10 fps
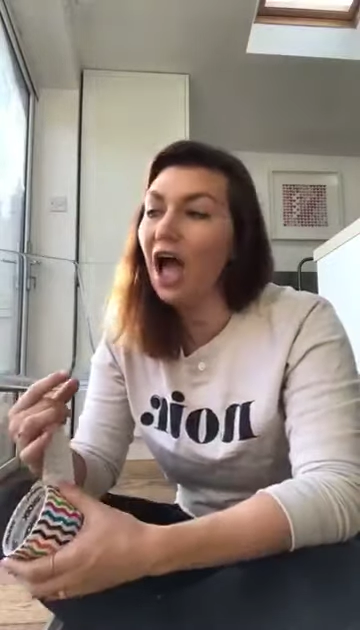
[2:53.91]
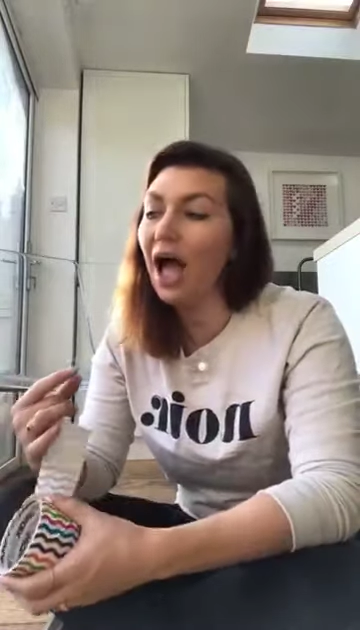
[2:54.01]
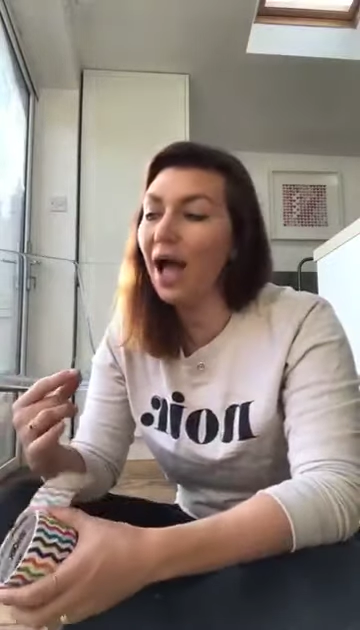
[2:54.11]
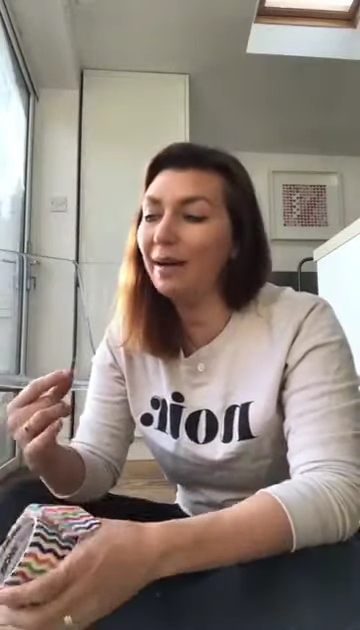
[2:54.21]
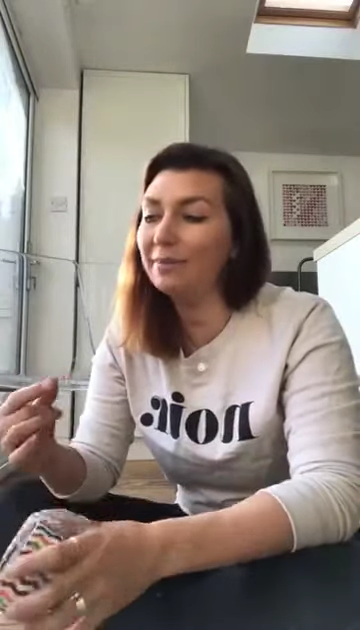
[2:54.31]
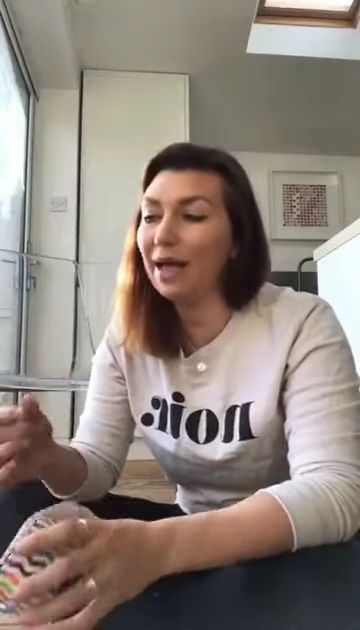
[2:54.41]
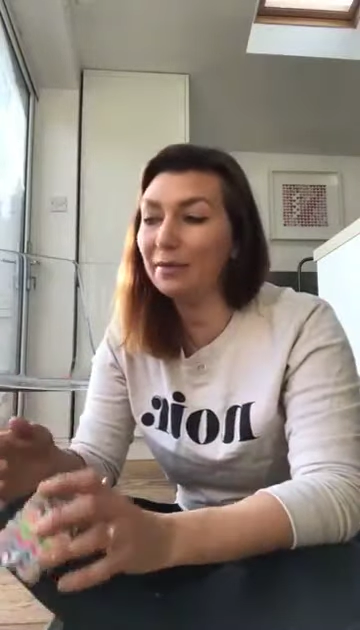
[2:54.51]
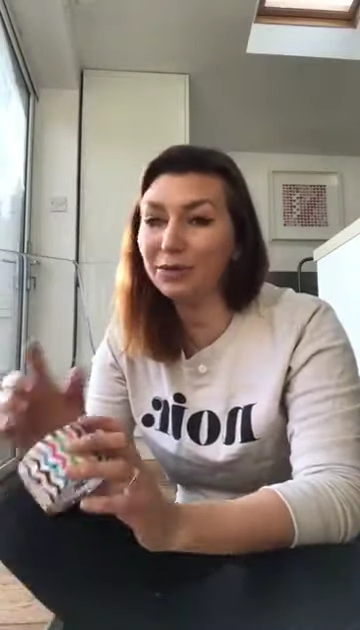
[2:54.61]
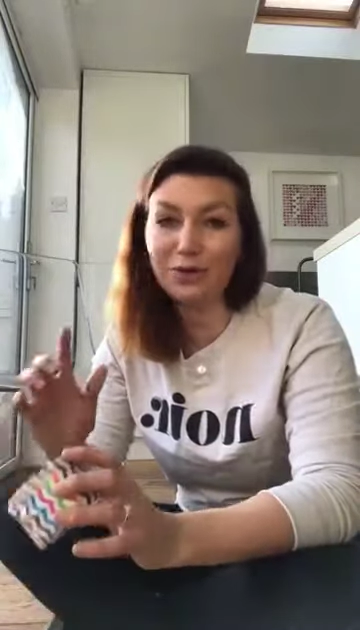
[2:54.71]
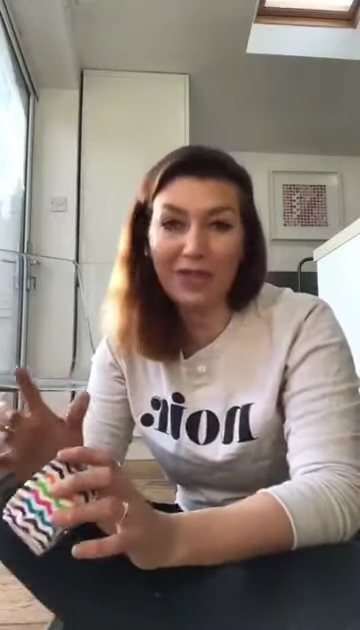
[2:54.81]
I'm
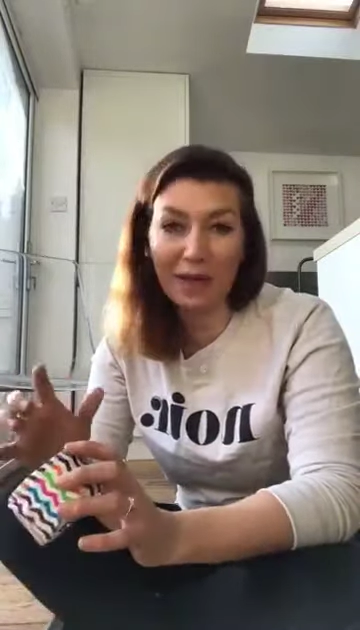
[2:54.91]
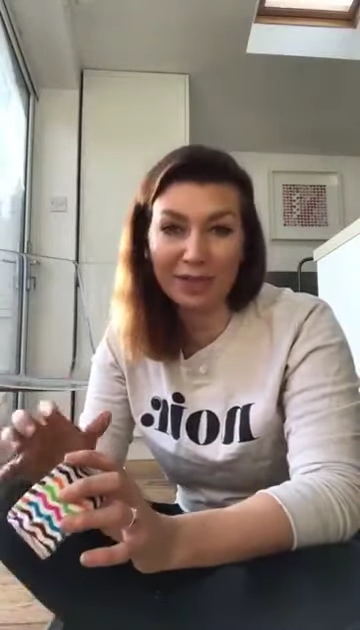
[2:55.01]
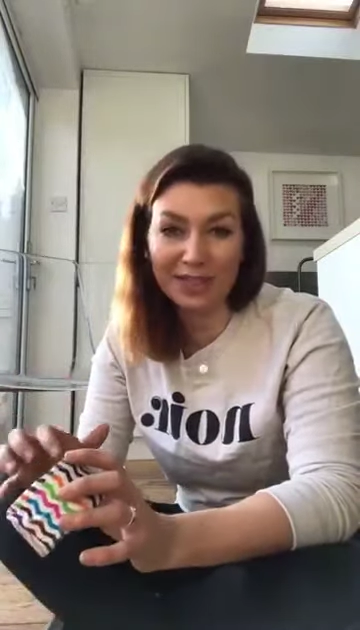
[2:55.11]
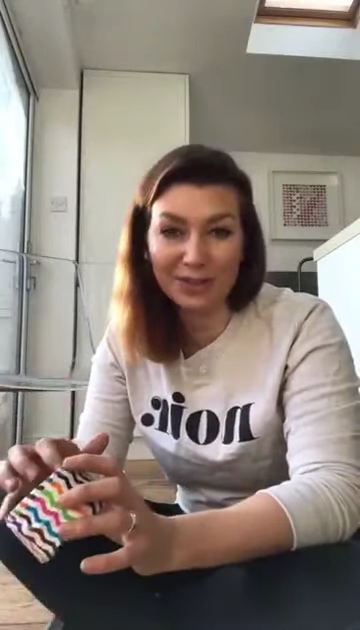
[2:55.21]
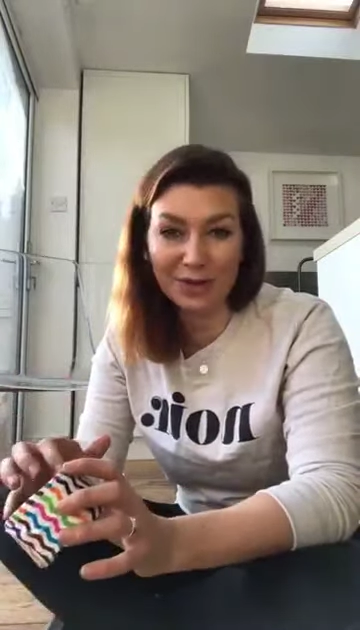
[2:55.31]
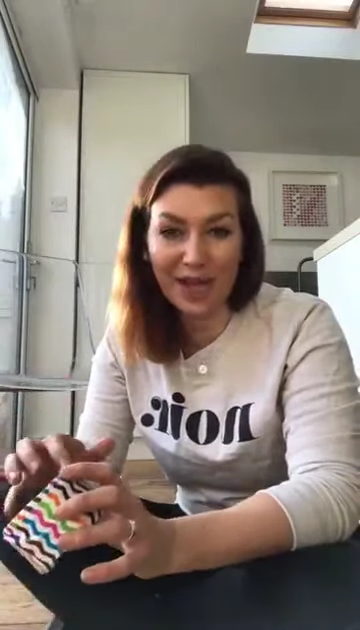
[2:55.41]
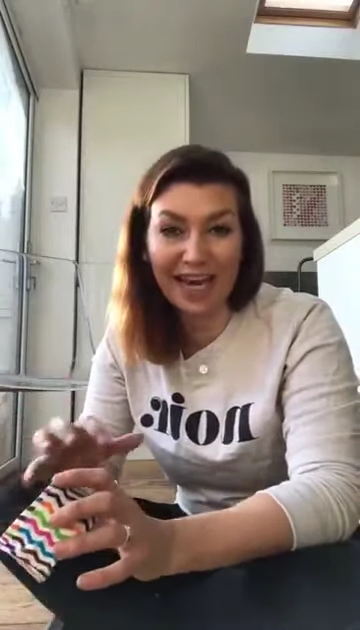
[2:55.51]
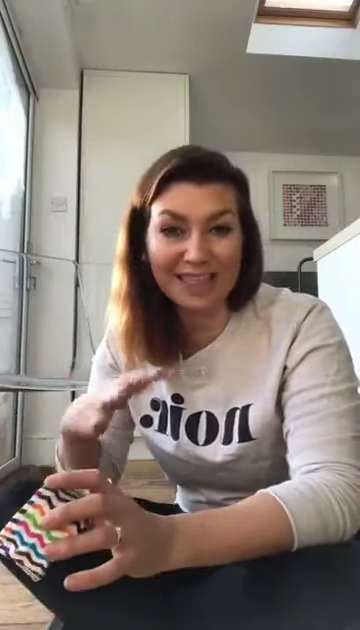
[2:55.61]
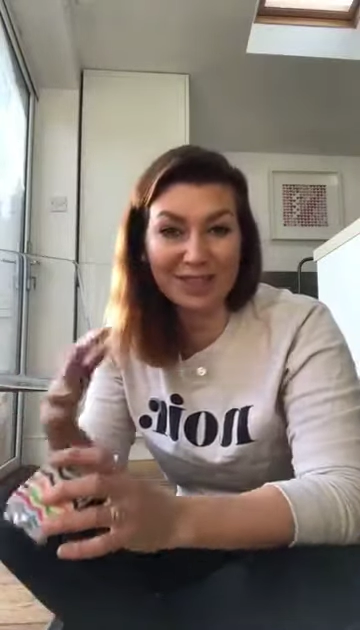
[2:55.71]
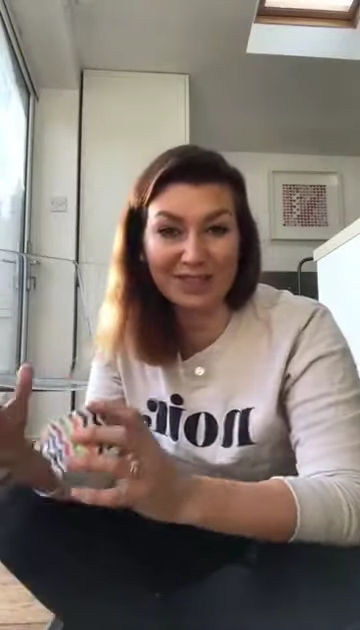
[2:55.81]
sure they would enjoy it,
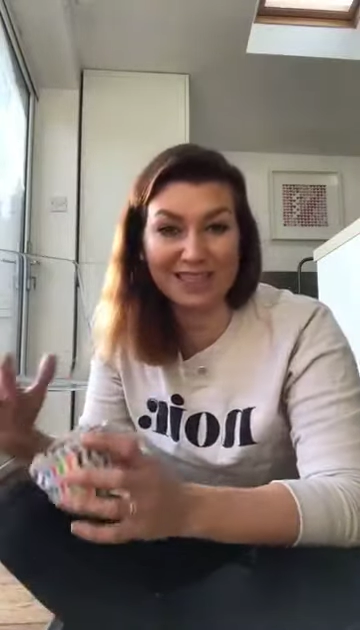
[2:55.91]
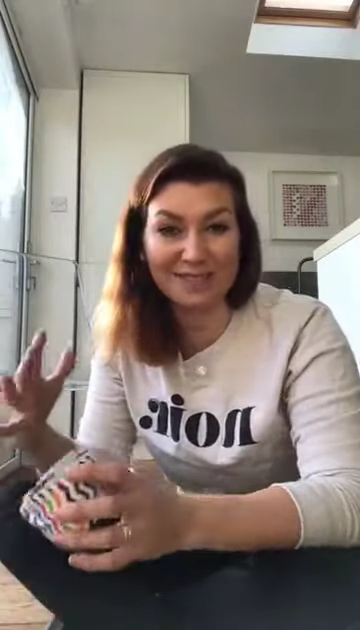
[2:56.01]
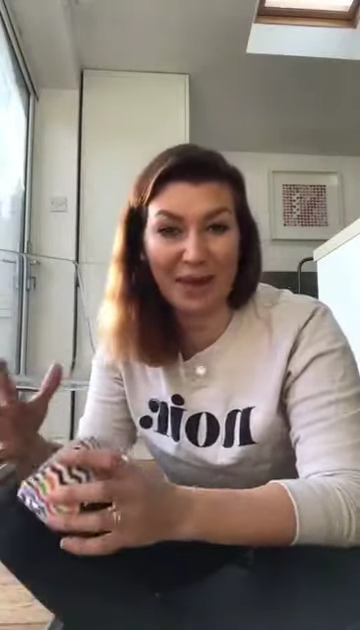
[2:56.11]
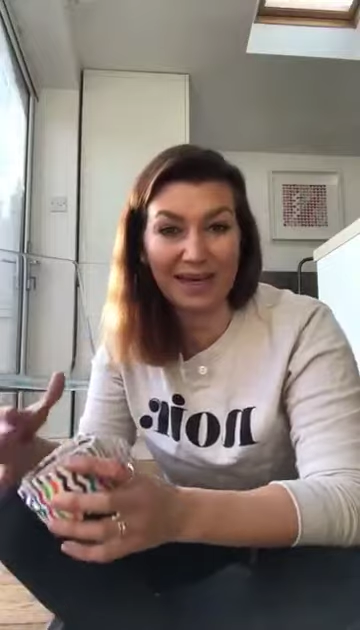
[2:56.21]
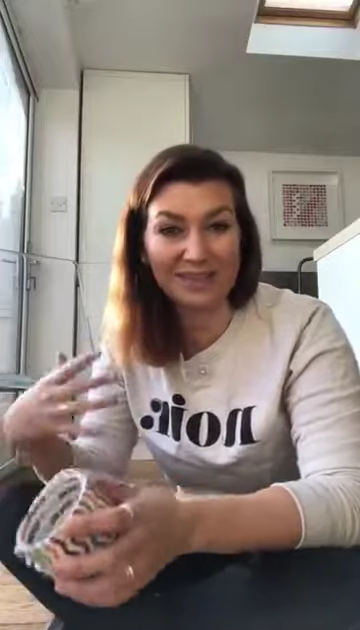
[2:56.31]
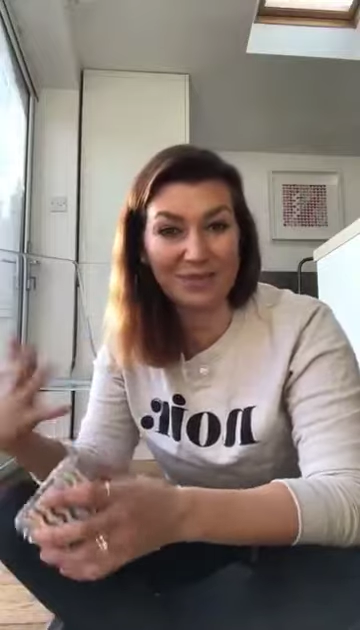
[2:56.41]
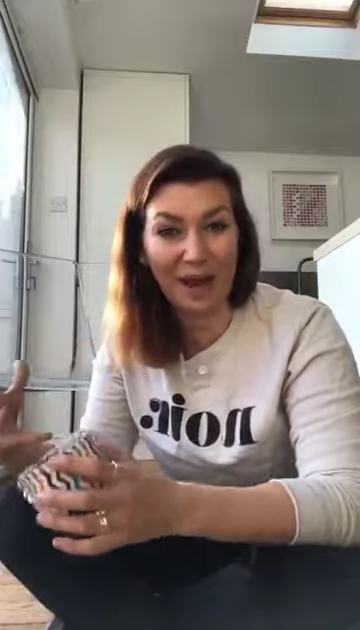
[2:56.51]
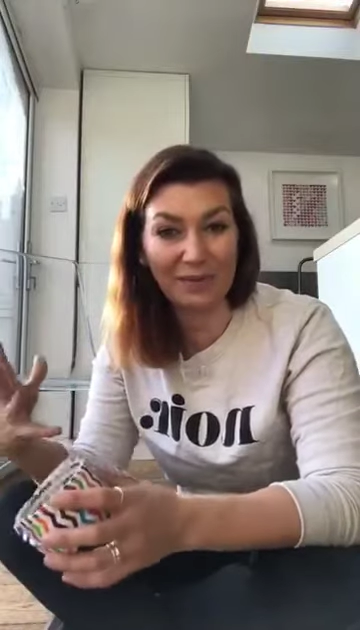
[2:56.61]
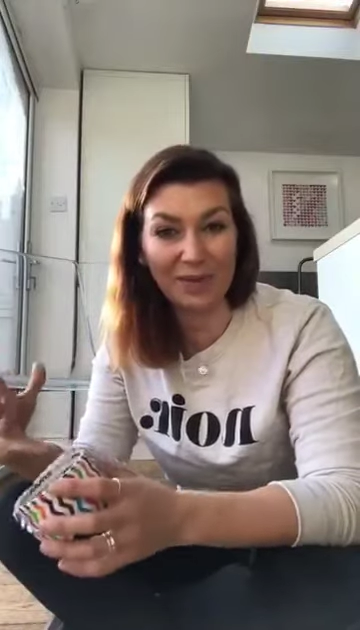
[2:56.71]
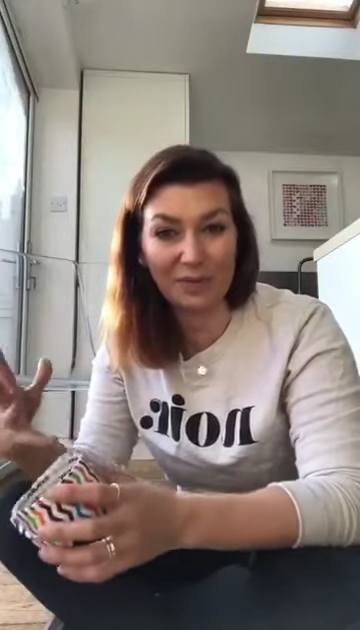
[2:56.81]
and it just depends on
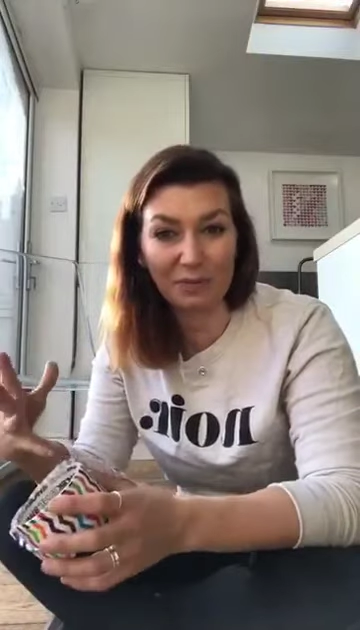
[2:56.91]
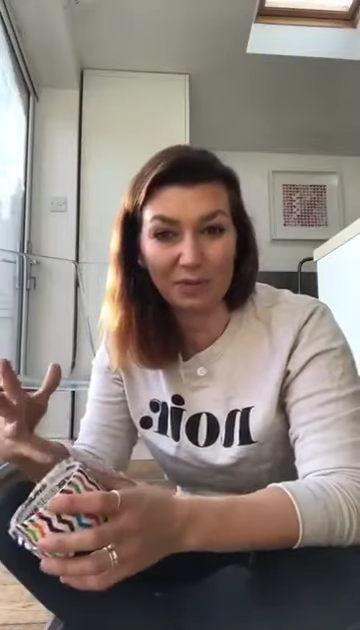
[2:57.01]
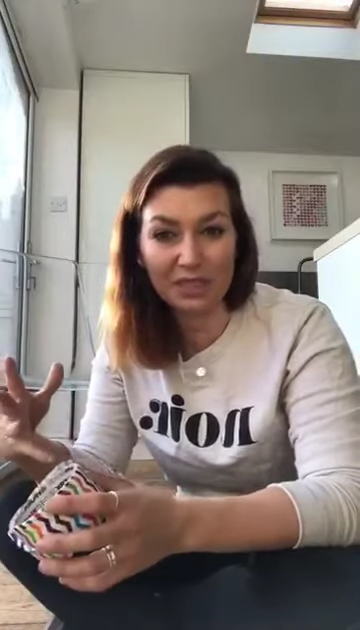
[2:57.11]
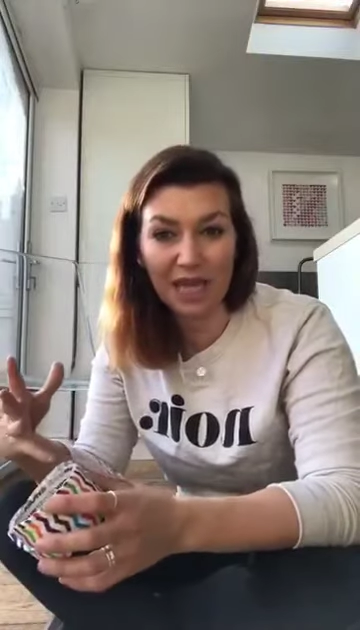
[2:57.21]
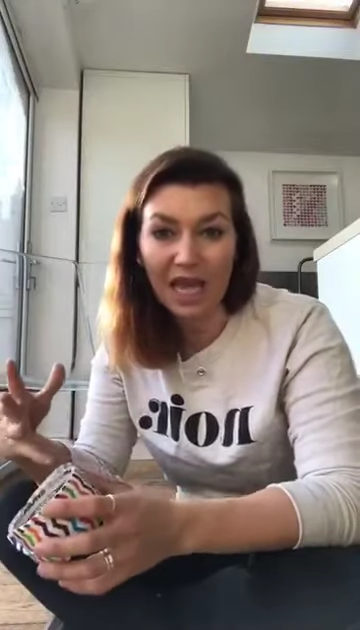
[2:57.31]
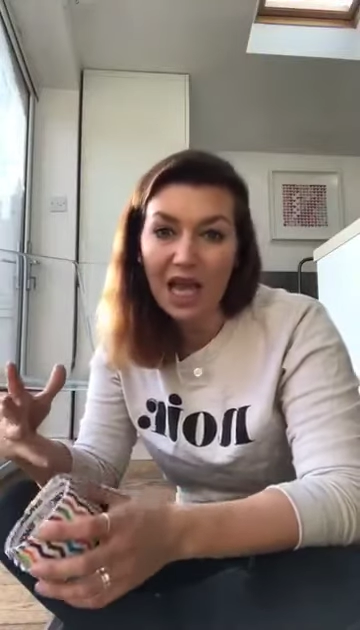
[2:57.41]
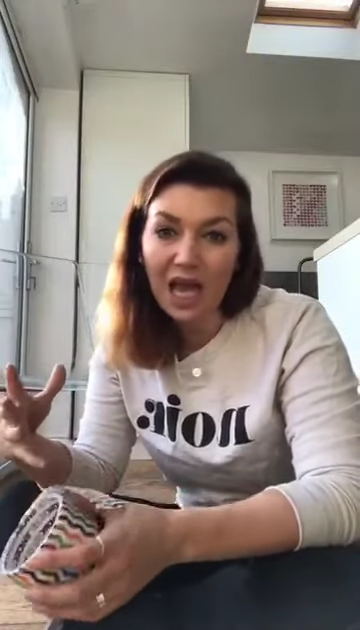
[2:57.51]
where you would put it.